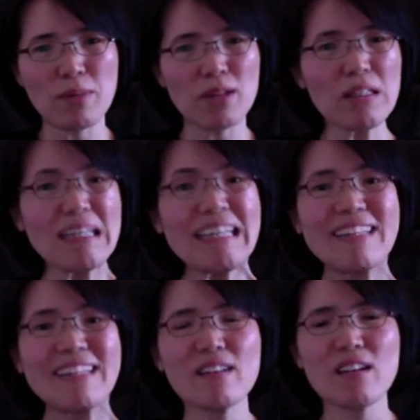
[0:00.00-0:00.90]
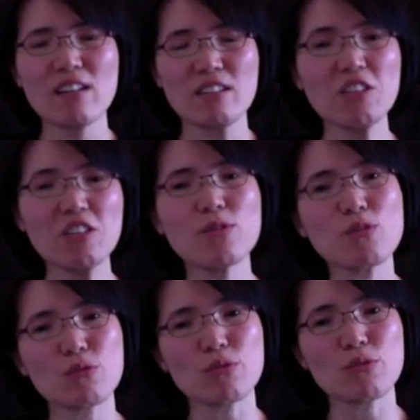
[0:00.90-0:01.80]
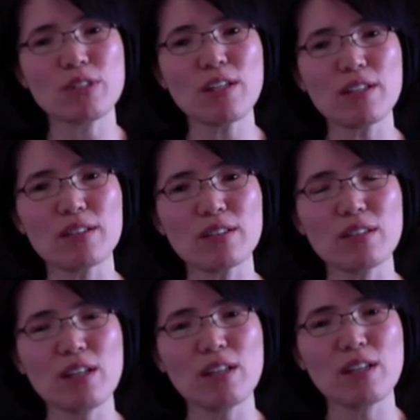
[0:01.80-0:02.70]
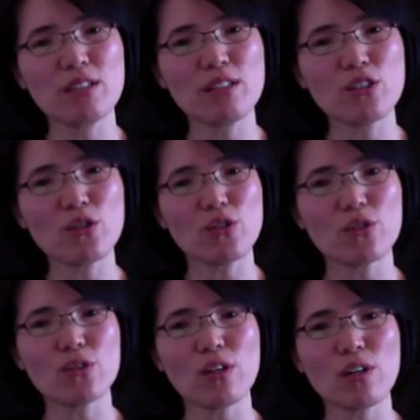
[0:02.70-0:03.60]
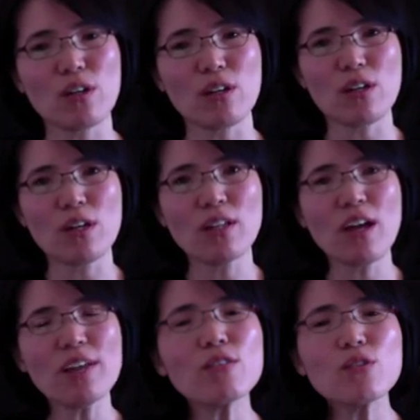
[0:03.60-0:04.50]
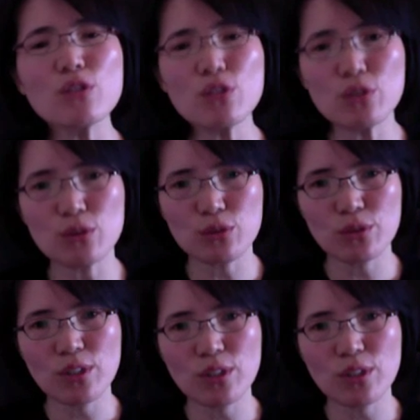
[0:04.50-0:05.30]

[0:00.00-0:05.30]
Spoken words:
But in urban school settings, teachers tended to use